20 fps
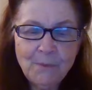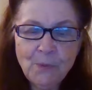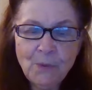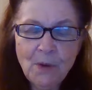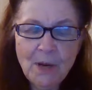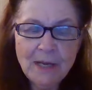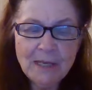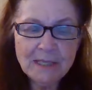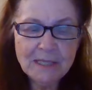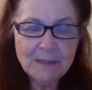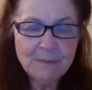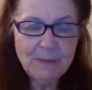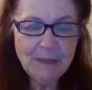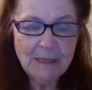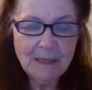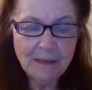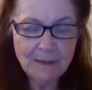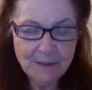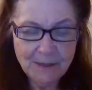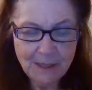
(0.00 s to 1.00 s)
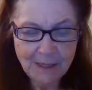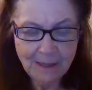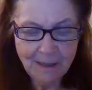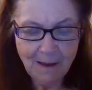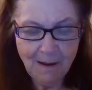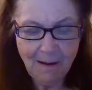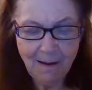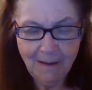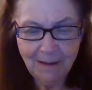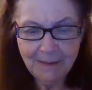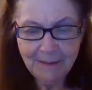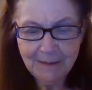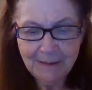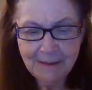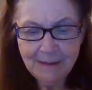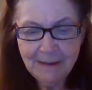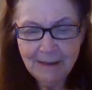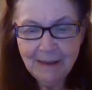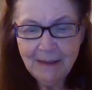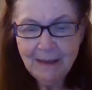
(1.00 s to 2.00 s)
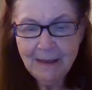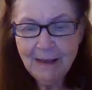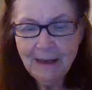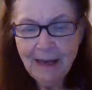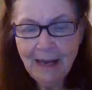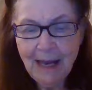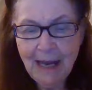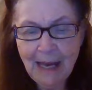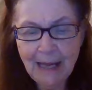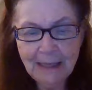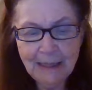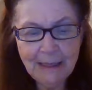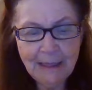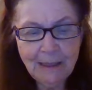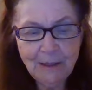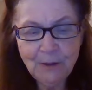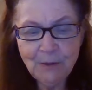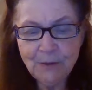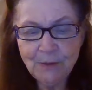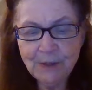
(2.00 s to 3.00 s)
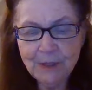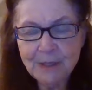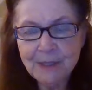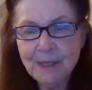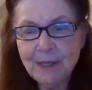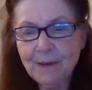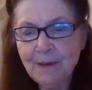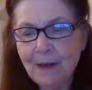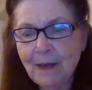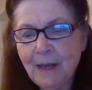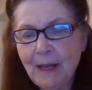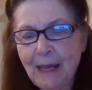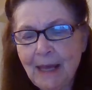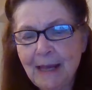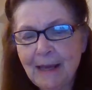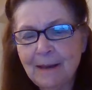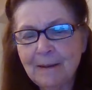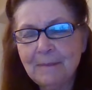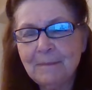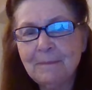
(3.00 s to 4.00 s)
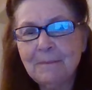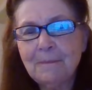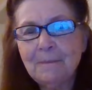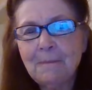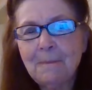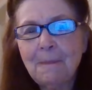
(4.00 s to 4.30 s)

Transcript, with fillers: Praise be unto God. Hallelujah to the Lamb.